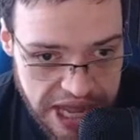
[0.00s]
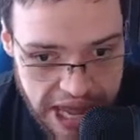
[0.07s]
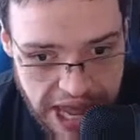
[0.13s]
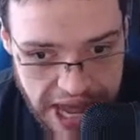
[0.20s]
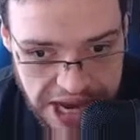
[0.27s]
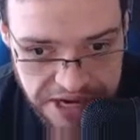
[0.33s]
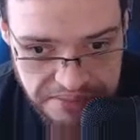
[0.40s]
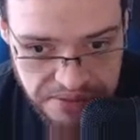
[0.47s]

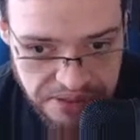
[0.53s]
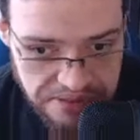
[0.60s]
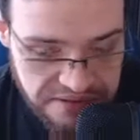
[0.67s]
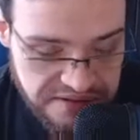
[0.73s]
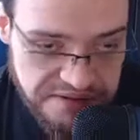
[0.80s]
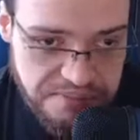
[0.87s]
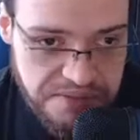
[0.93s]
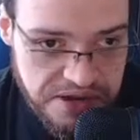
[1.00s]
animal
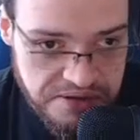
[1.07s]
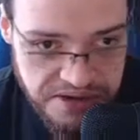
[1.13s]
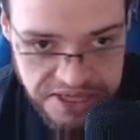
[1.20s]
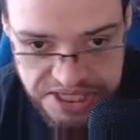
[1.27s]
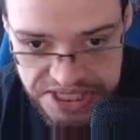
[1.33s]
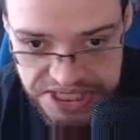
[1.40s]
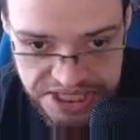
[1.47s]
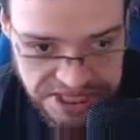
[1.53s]

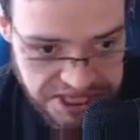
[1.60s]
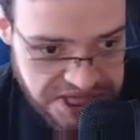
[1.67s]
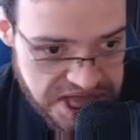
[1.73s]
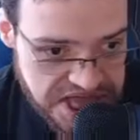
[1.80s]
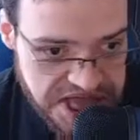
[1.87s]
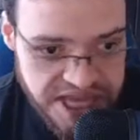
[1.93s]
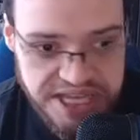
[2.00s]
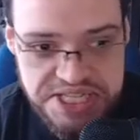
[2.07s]
spirits
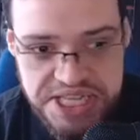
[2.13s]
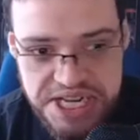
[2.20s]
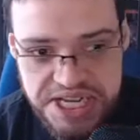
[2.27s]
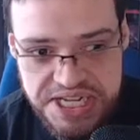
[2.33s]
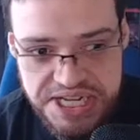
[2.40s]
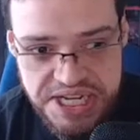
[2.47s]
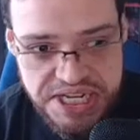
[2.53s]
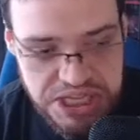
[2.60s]
and things
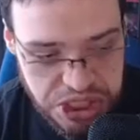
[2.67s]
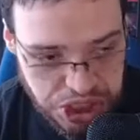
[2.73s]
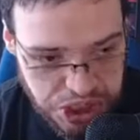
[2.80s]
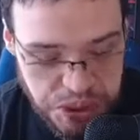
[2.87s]
like that.